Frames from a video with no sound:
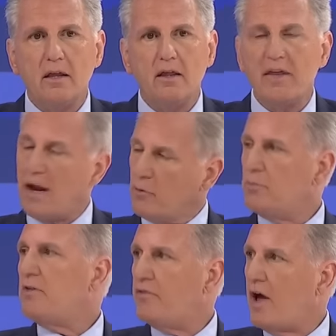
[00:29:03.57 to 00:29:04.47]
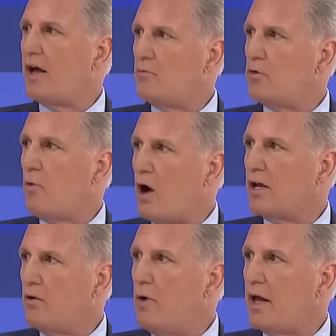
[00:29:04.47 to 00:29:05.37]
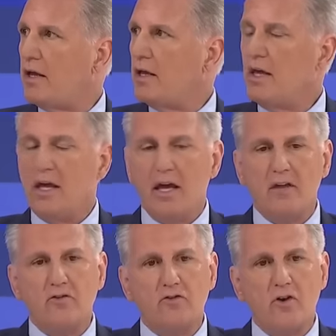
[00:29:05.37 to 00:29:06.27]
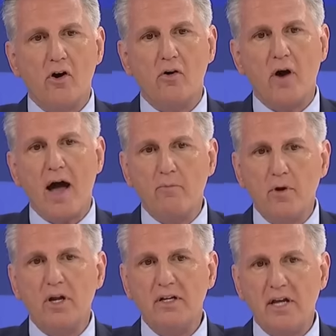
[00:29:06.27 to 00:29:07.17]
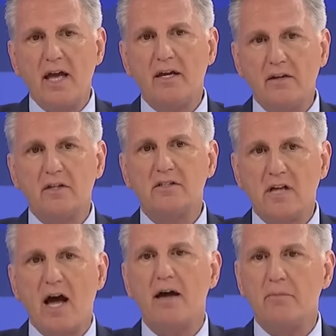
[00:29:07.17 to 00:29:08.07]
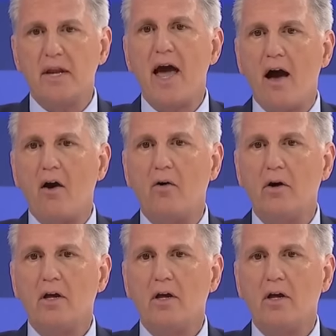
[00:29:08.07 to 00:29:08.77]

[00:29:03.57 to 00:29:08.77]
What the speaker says: that I'm going to be fine with walking away. And so I'm really taking this time now.